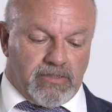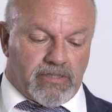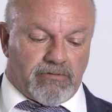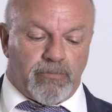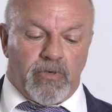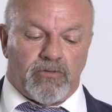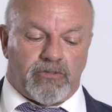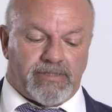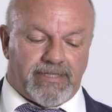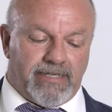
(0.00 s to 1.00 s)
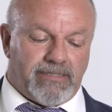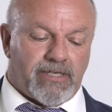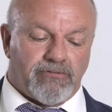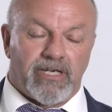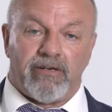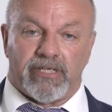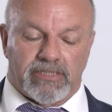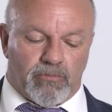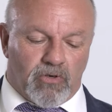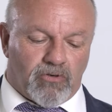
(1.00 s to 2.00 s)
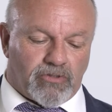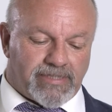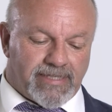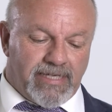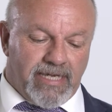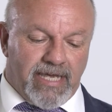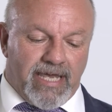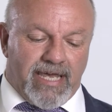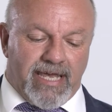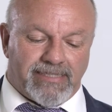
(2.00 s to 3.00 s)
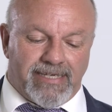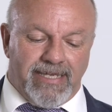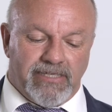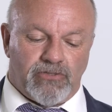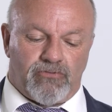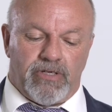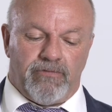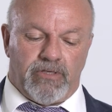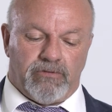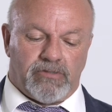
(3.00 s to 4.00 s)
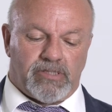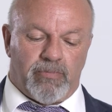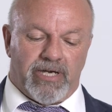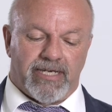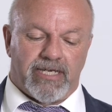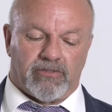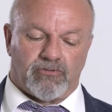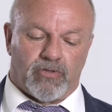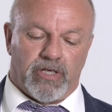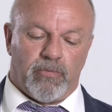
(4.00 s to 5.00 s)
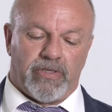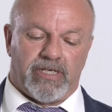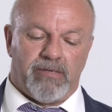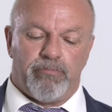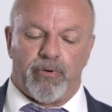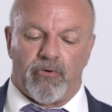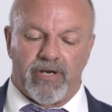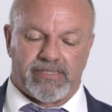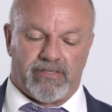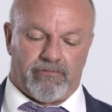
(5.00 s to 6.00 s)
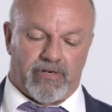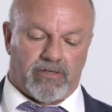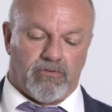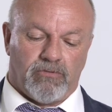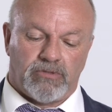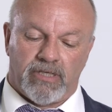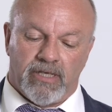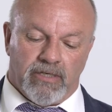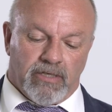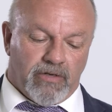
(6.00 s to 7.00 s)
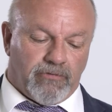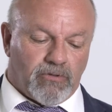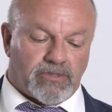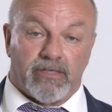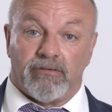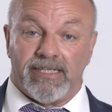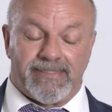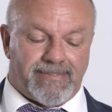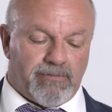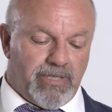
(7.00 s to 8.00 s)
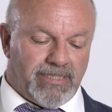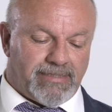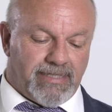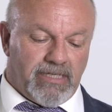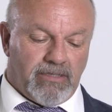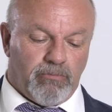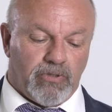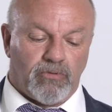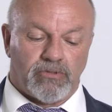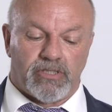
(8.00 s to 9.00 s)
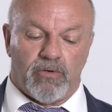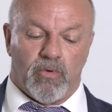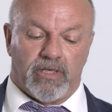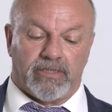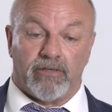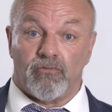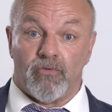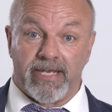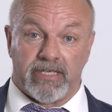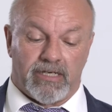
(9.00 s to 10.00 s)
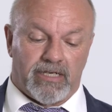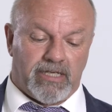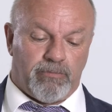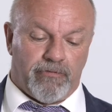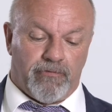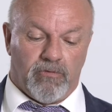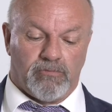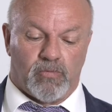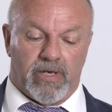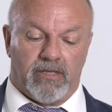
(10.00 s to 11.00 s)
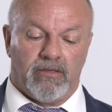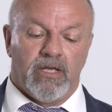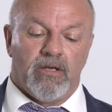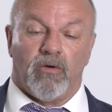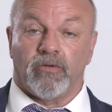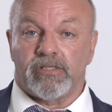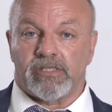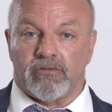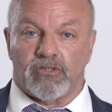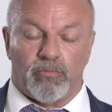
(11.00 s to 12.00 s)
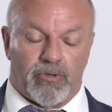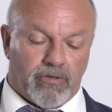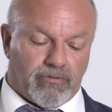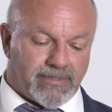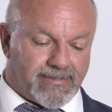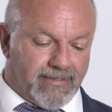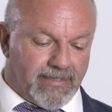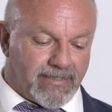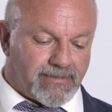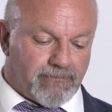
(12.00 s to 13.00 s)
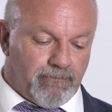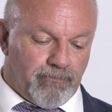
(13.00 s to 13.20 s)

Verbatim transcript: So, democracy, so direct democracy, has a history of use by a country with an impressive record of not only stability, but also one that regularly performs well on the Social Progress Index.